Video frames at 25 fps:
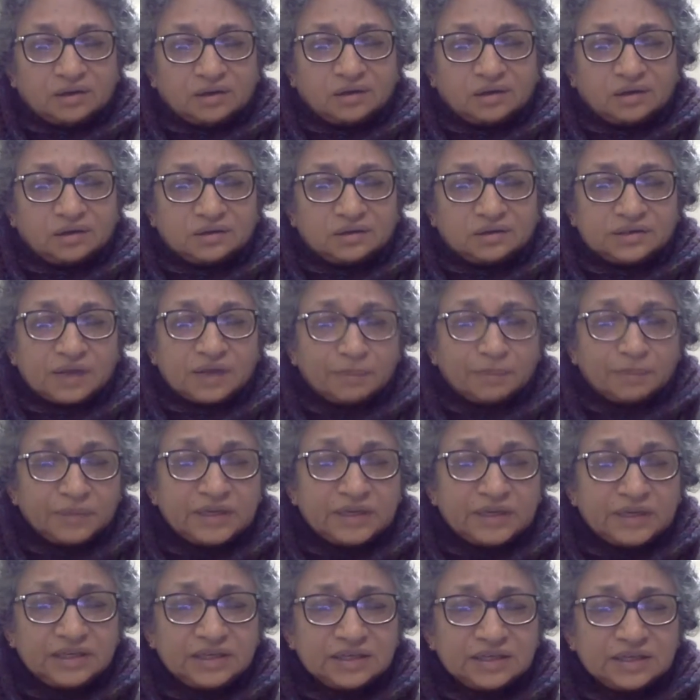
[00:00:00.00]

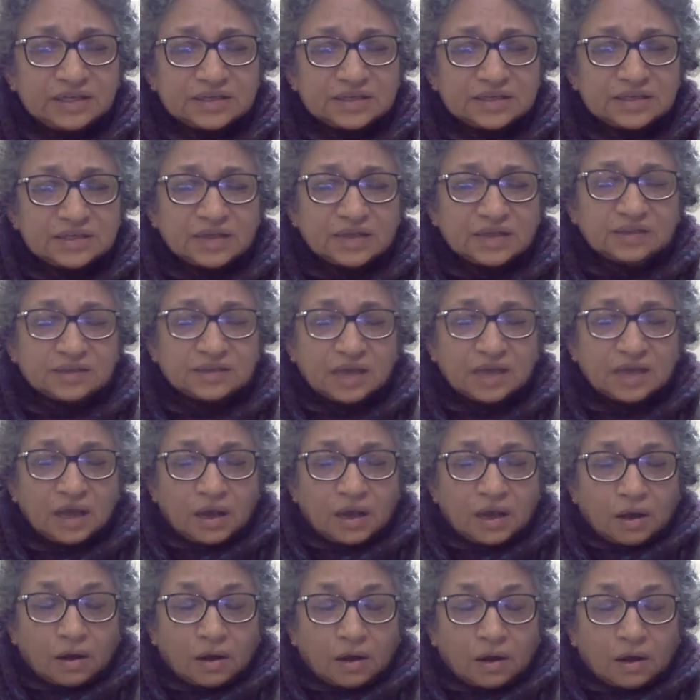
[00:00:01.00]
doubly in a sense
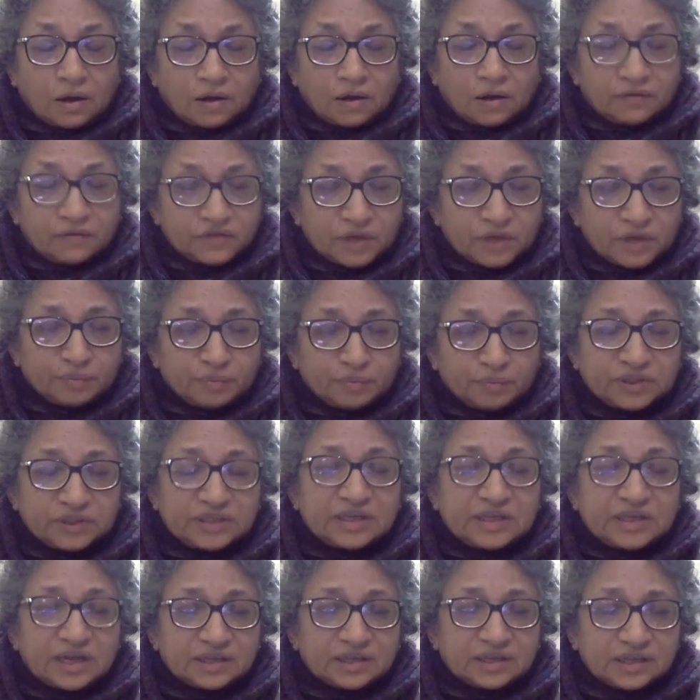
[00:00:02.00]
of jeopardy
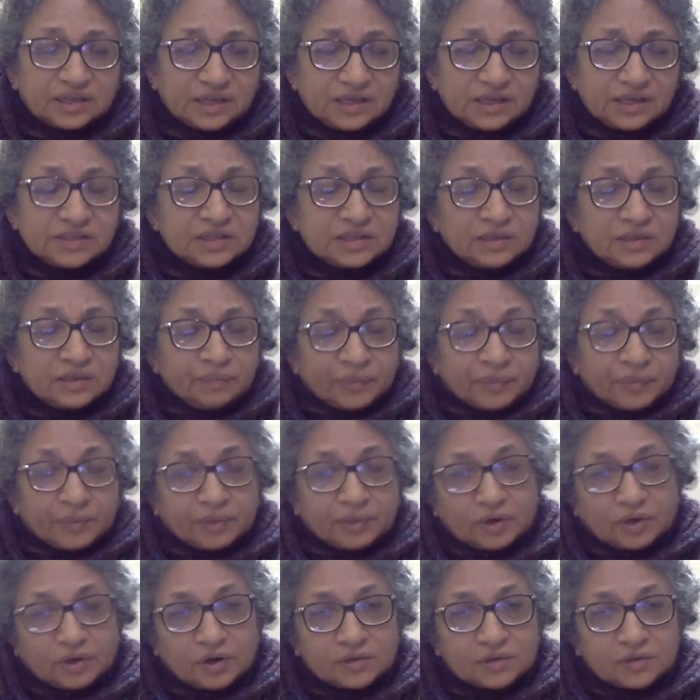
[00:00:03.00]
and guilt,
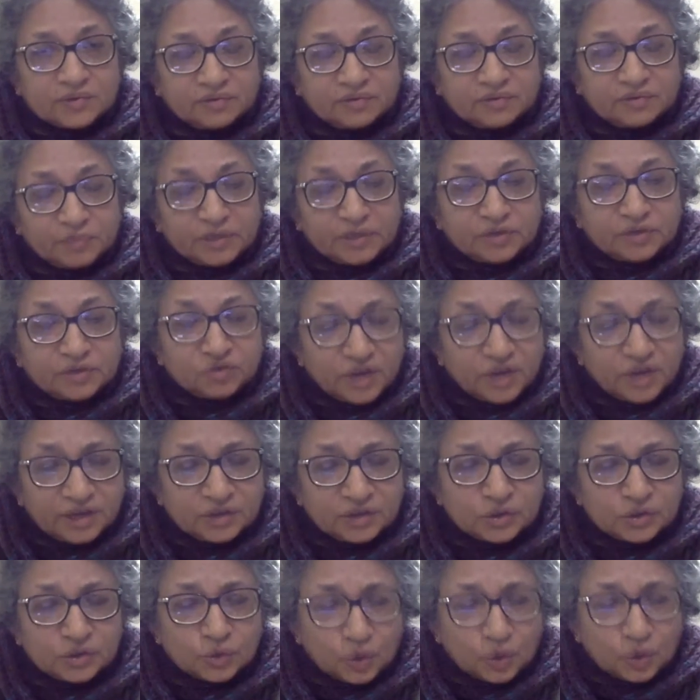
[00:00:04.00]
because we've been trained
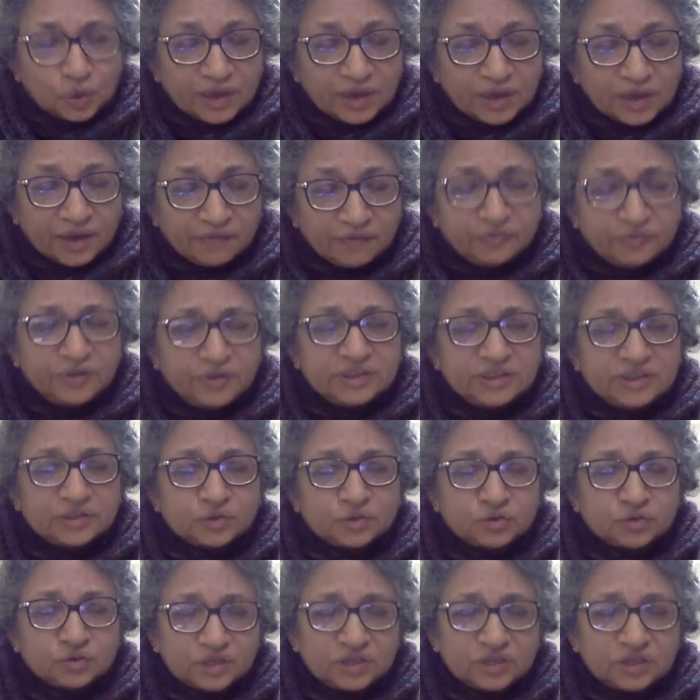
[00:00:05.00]
so carefully
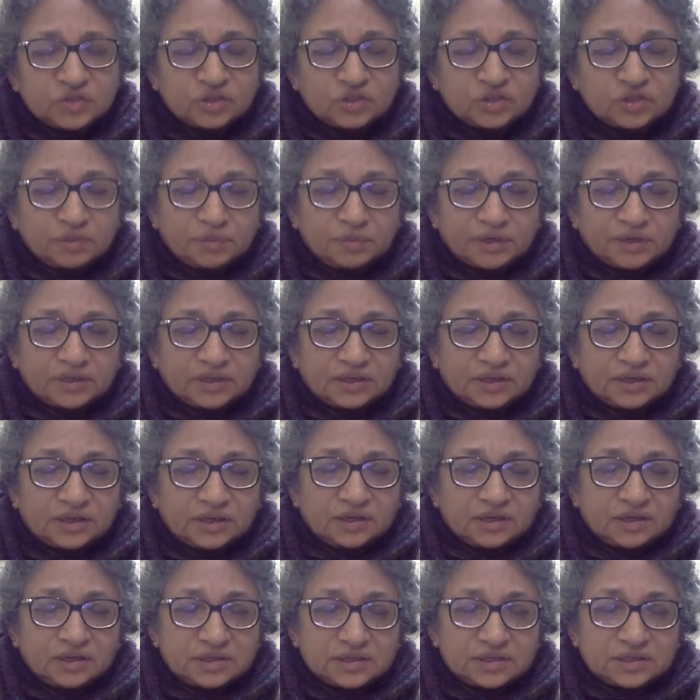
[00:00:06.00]
to reach a
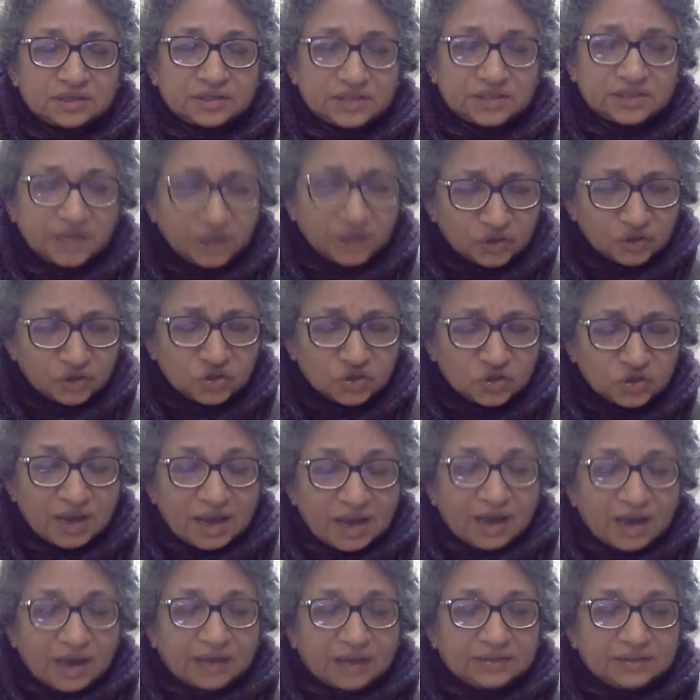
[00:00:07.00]
particular stage,
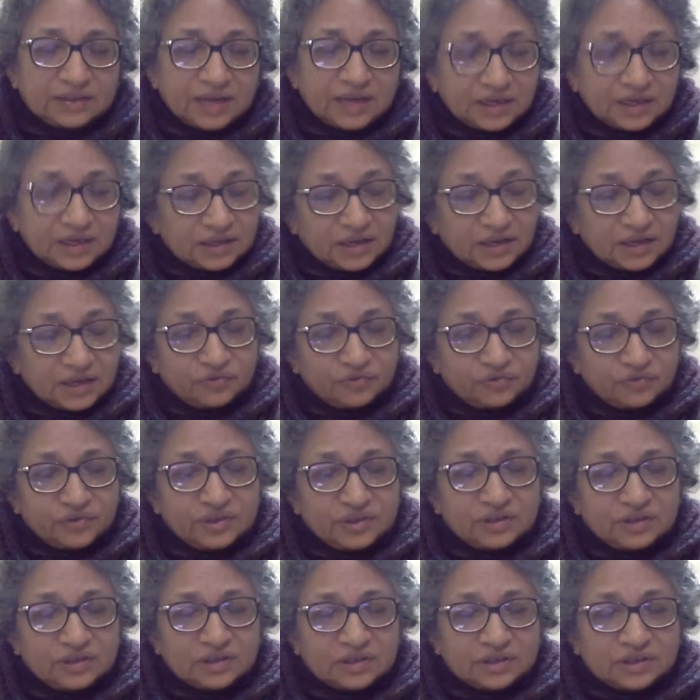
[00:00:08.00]
and then if
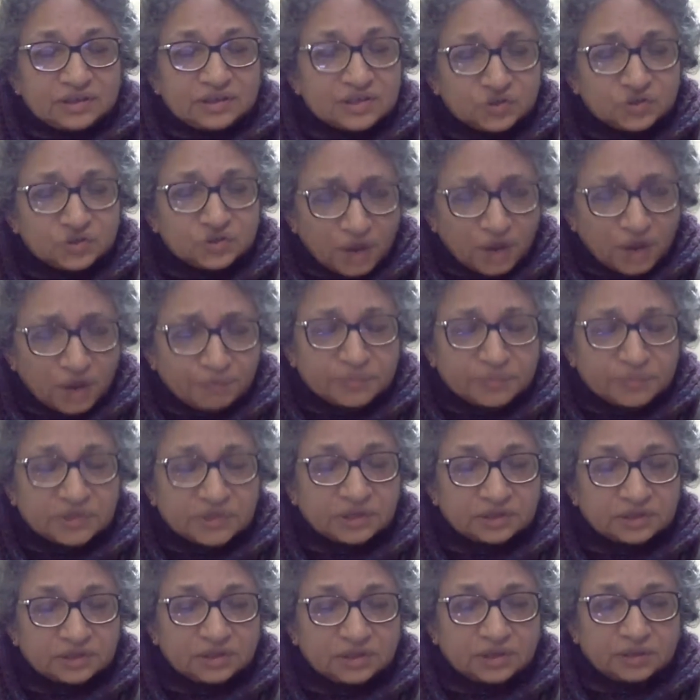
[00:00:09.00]
we disrupt
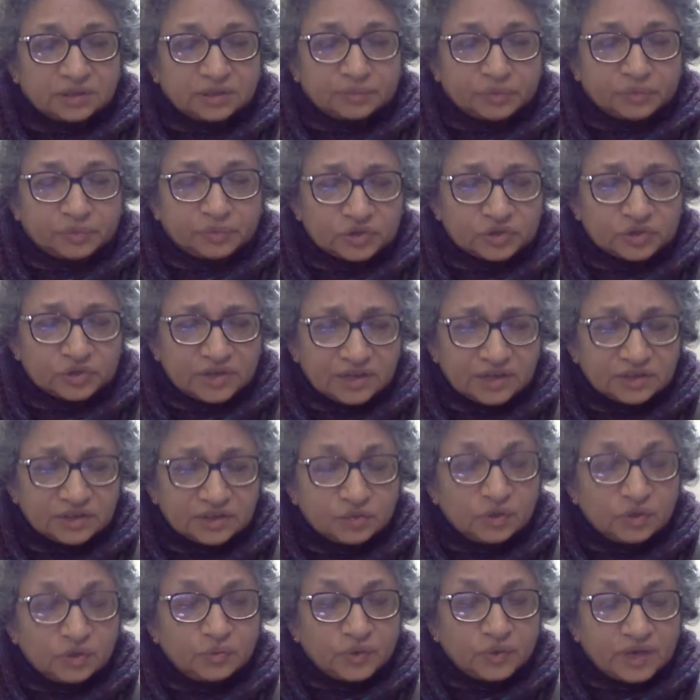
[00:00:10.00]
the
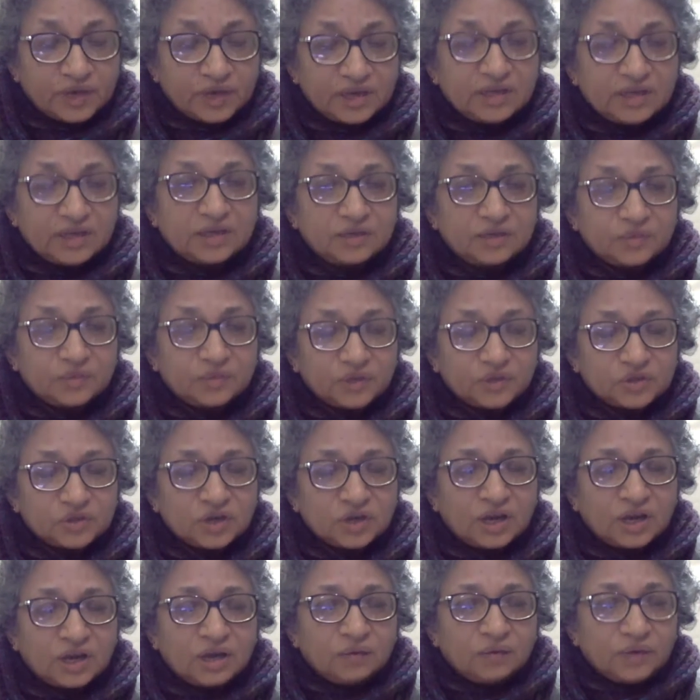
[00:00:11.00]
processful way in which
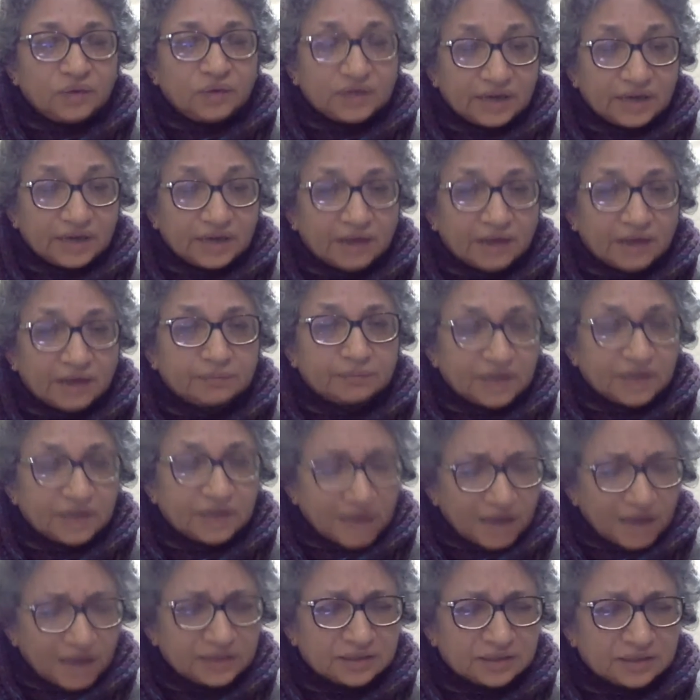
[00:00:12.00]
we climb the
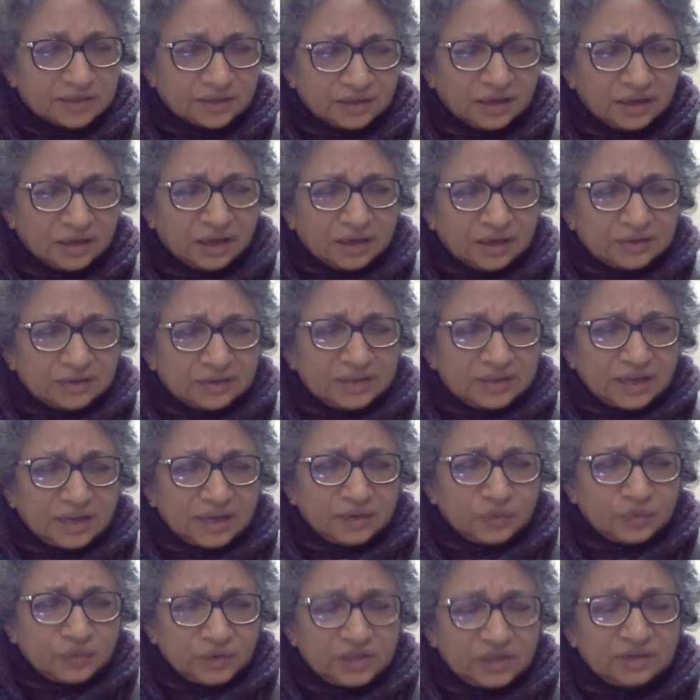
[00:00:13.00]
ladder,
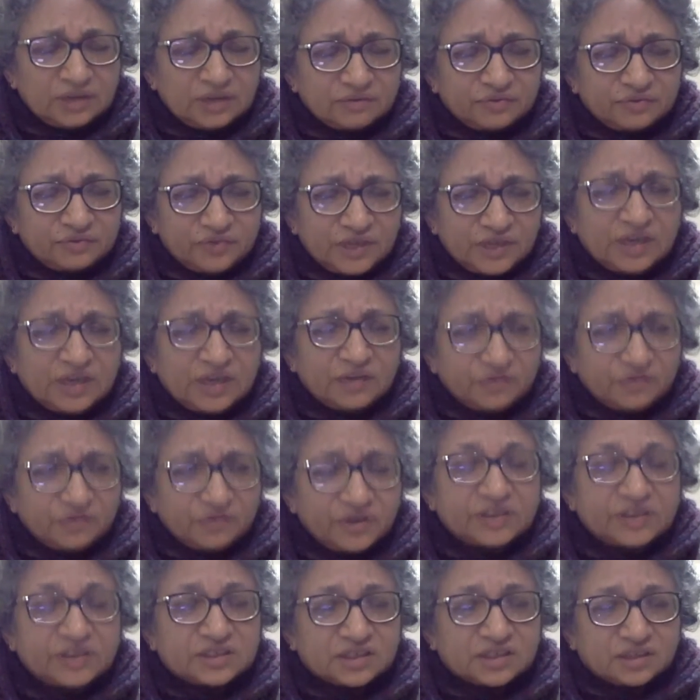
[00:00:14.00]
then we feel
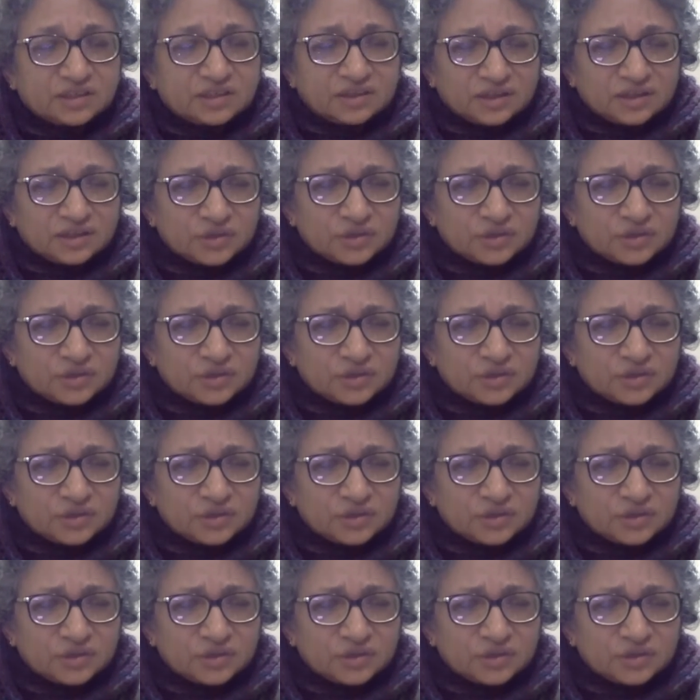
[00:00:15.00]
afflicted. So